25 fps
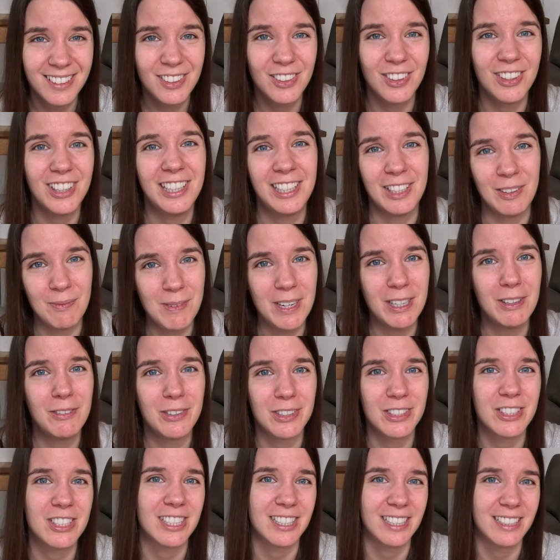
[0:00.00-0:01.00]
You're eating meat,
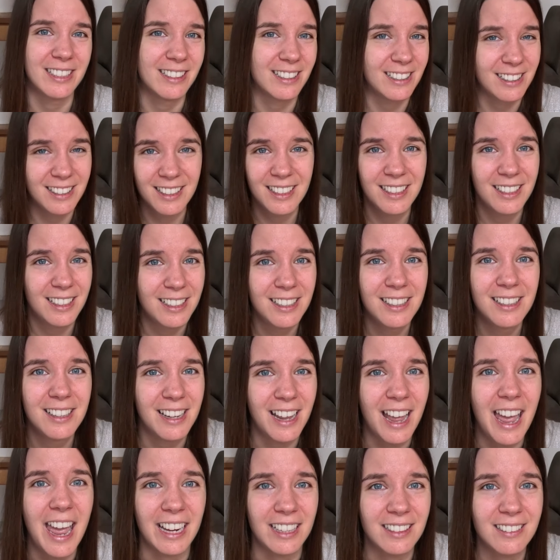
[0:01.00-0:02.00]
fish and
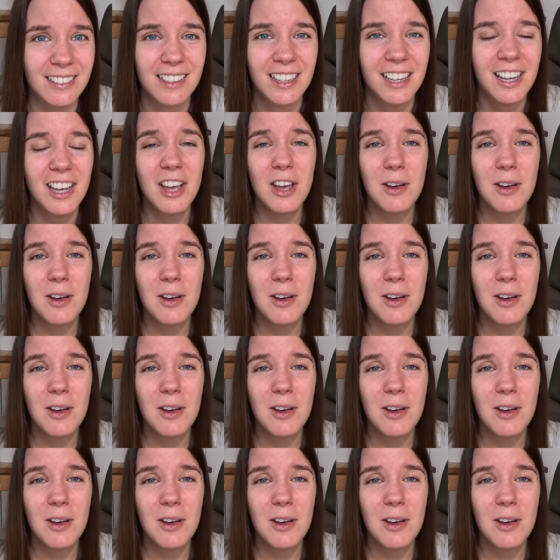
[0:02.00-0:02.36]
eggs.